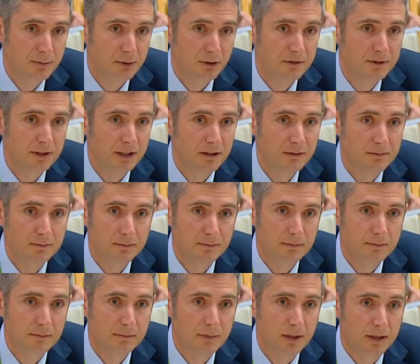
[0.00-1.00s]
Murphy
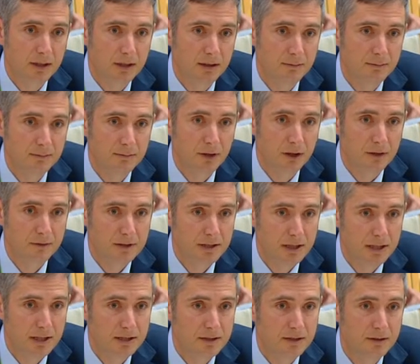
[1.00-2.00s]

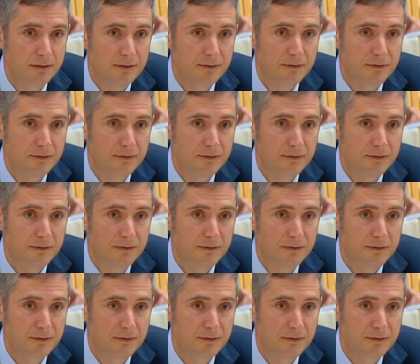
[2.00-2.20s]
oversees.